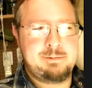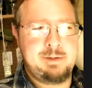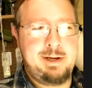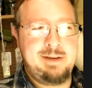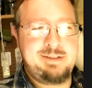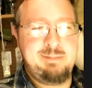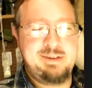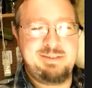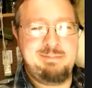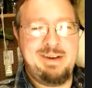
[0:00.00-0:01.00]
I guess they
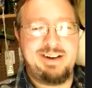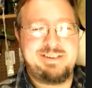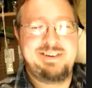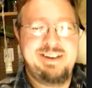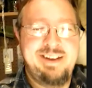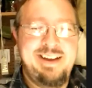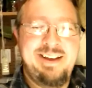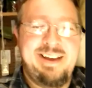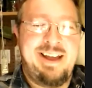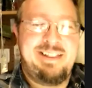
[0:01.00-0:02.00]
mix and match. And